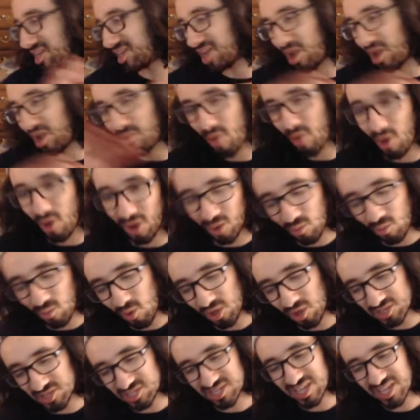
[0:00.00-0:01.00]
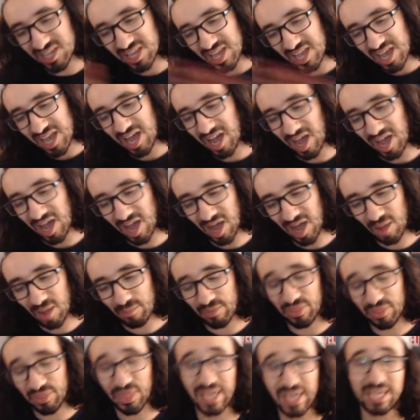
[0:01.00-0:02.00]
come all at once. Um,
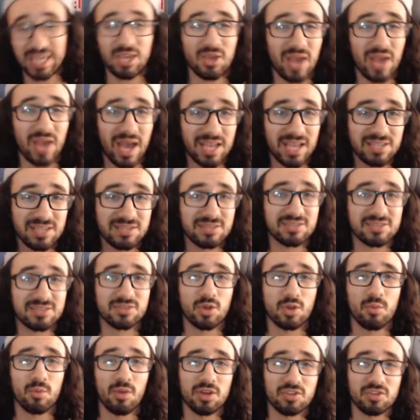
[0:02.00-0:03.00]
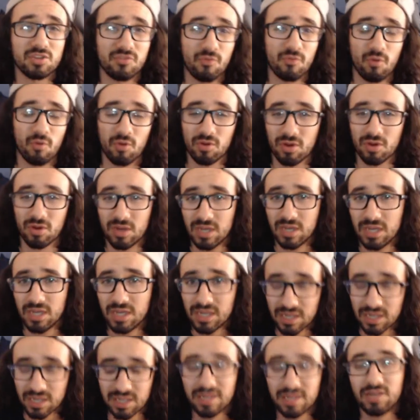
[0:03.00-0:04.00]
but thank you guys so much for
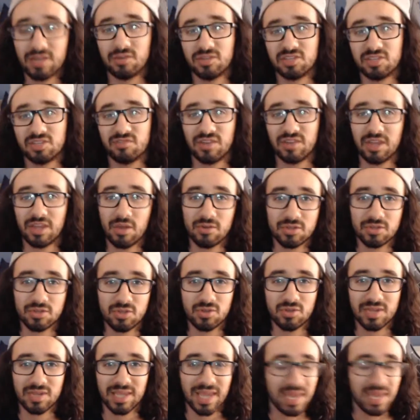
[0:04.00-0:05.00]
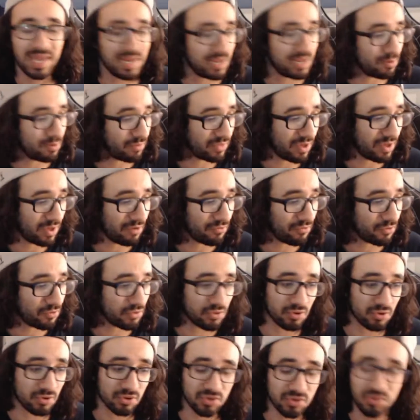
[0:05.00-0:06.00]
clicking on this video and tuning in. And without
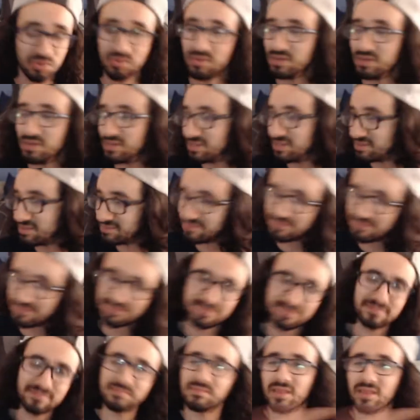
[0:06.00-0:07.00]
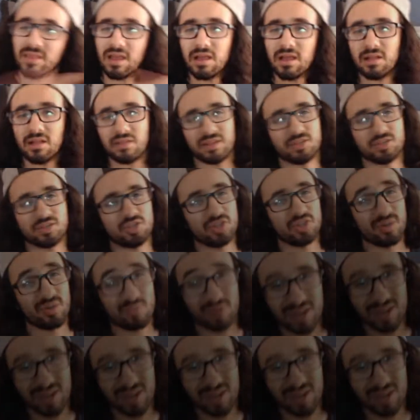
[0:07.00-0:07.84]
further ado, let's jump right